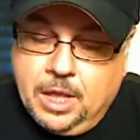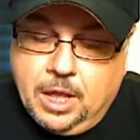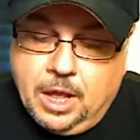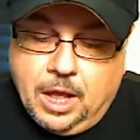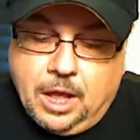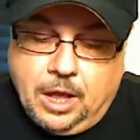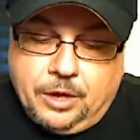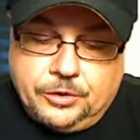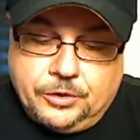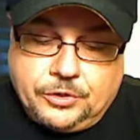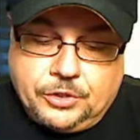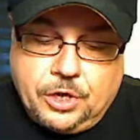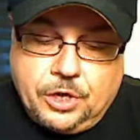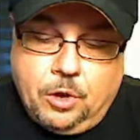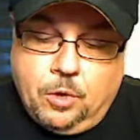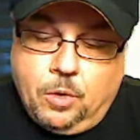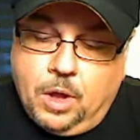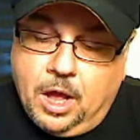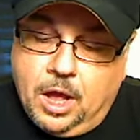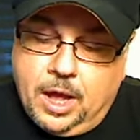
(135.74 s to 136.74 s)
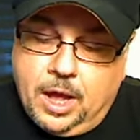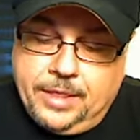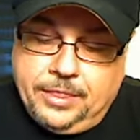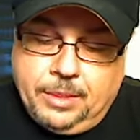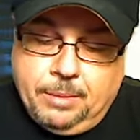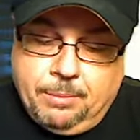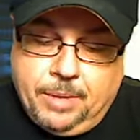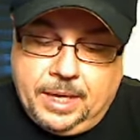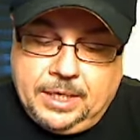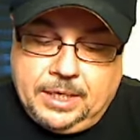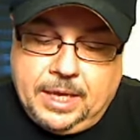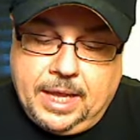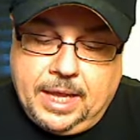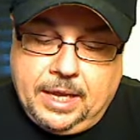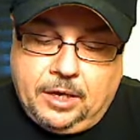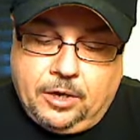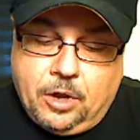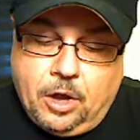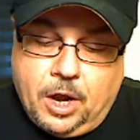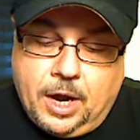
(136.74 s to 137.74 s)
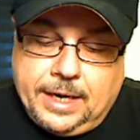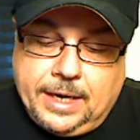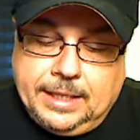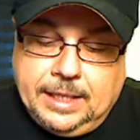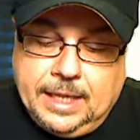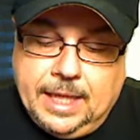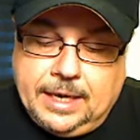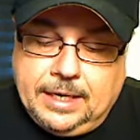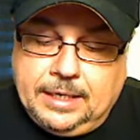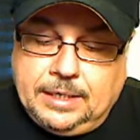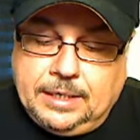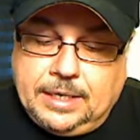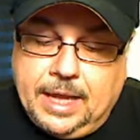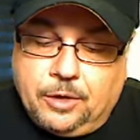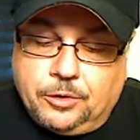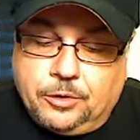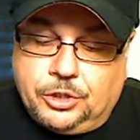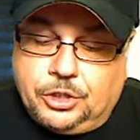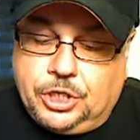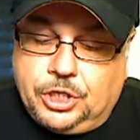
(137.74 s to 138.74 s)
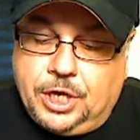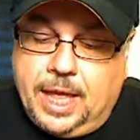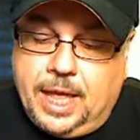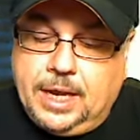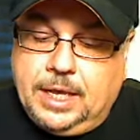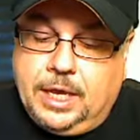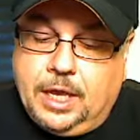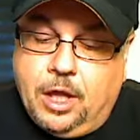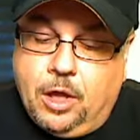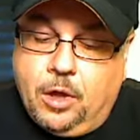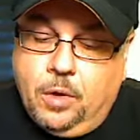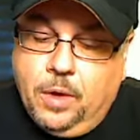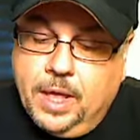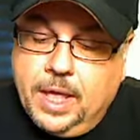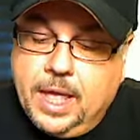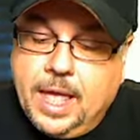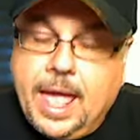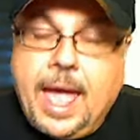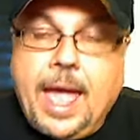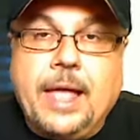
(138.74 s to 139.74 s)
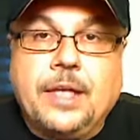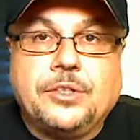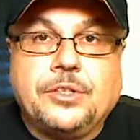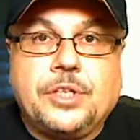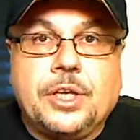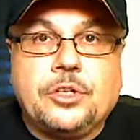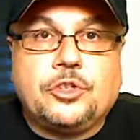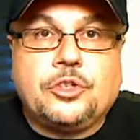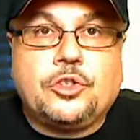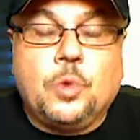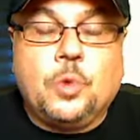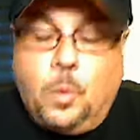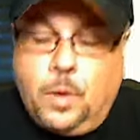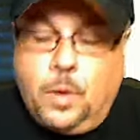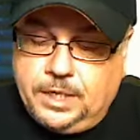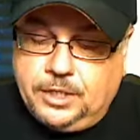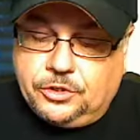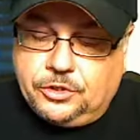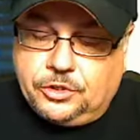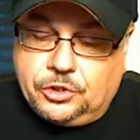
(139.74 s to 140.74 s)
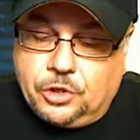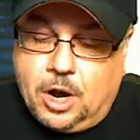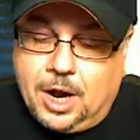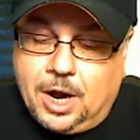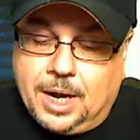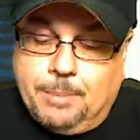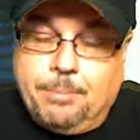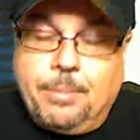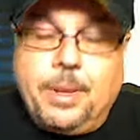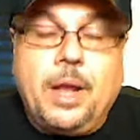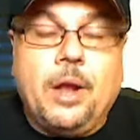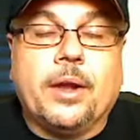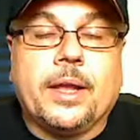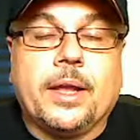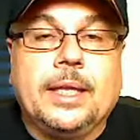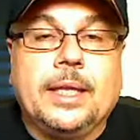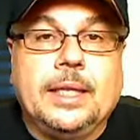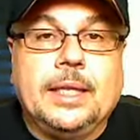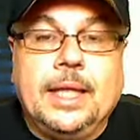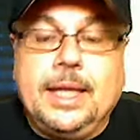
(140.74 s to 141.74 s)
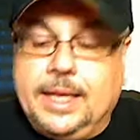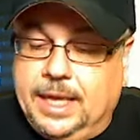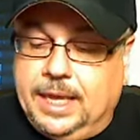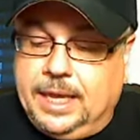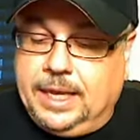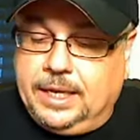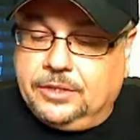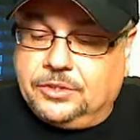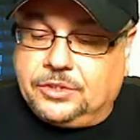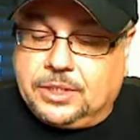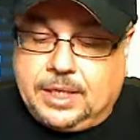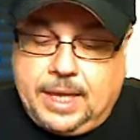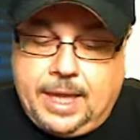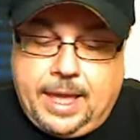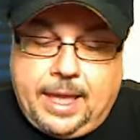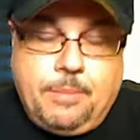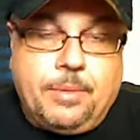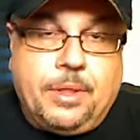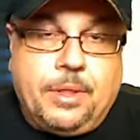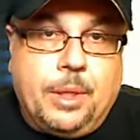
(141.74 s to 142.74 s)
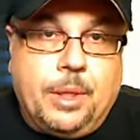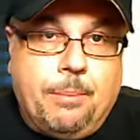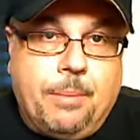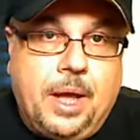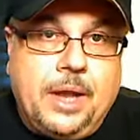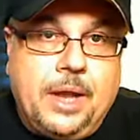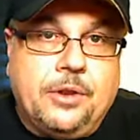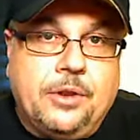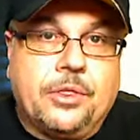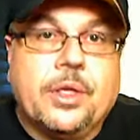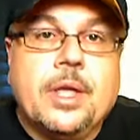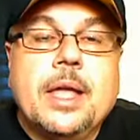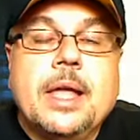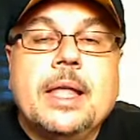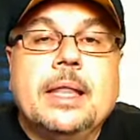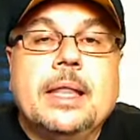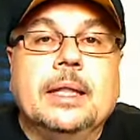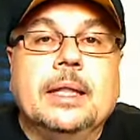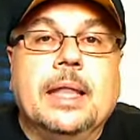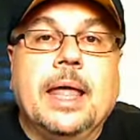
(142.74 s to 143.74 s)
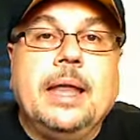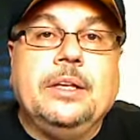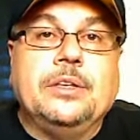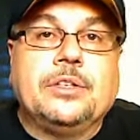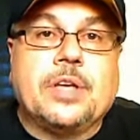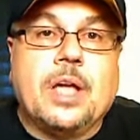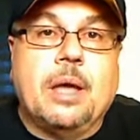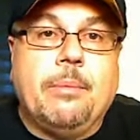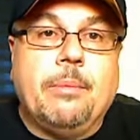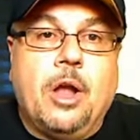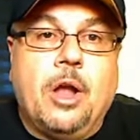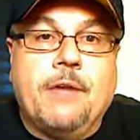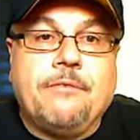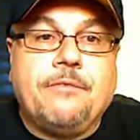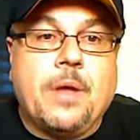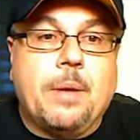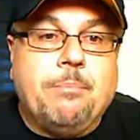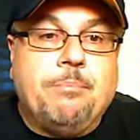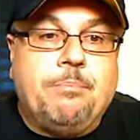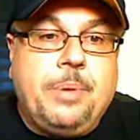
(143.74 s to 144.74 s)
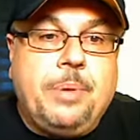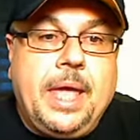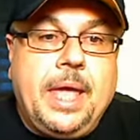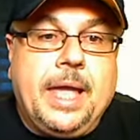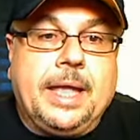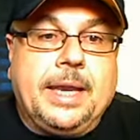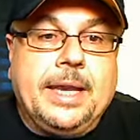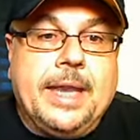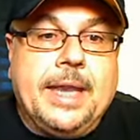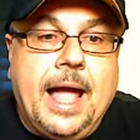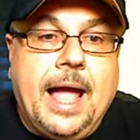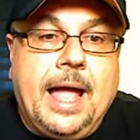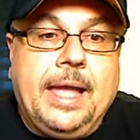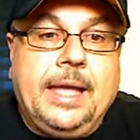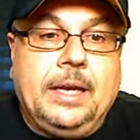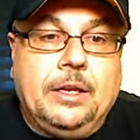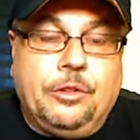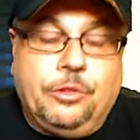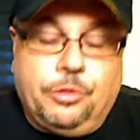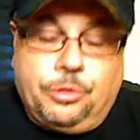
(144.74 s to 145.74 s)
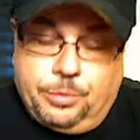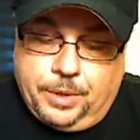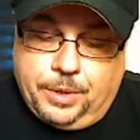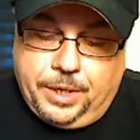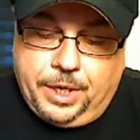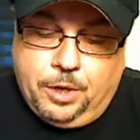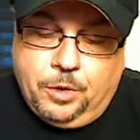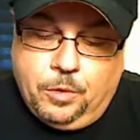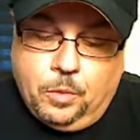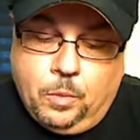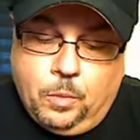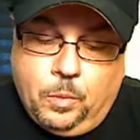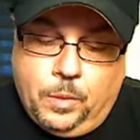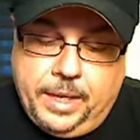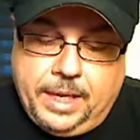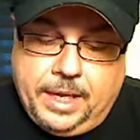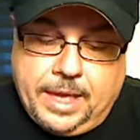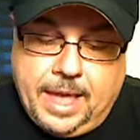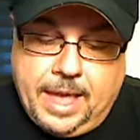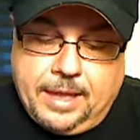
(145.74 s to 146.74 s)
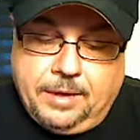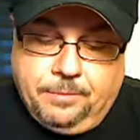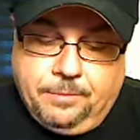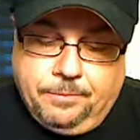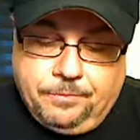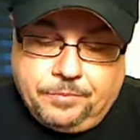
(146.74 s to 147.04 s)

Also on the Monday card, Lenny Del Genio has his 20 star American League East game of the month. Lenny's coming off a big 9 and 3 weekend.